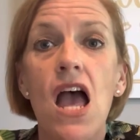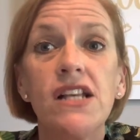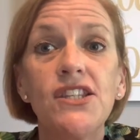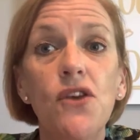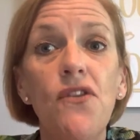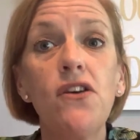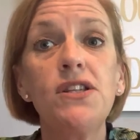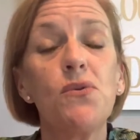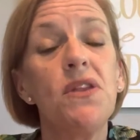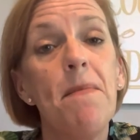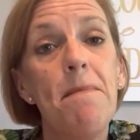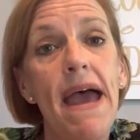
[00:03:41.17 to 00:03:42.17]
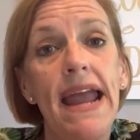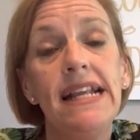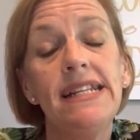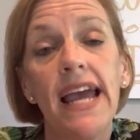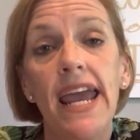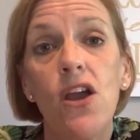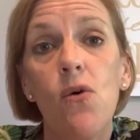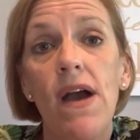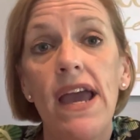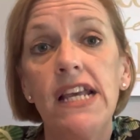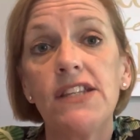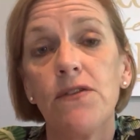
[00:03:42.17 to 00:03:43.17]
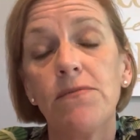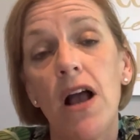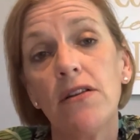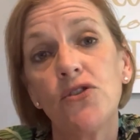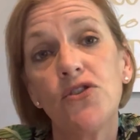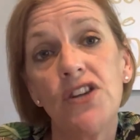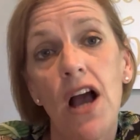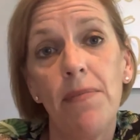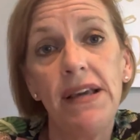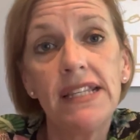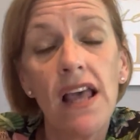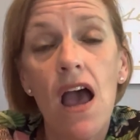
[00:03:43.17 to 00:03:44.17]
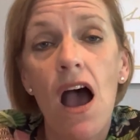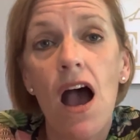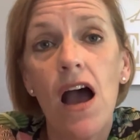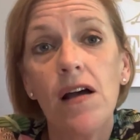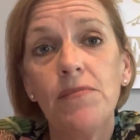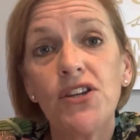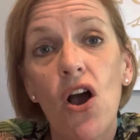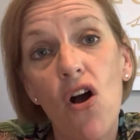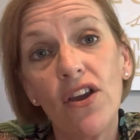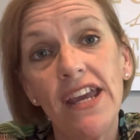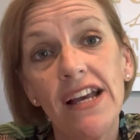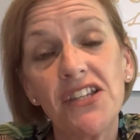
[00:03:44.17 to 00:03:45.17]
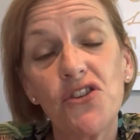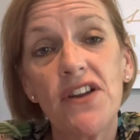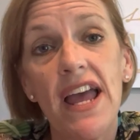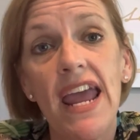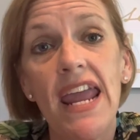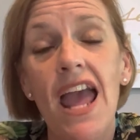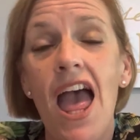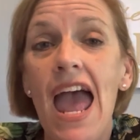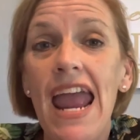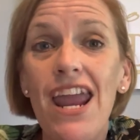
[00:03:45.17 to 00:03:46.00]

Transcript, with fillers: So those were the main takeaways from Dr. Guettabi's um, talk yesterday.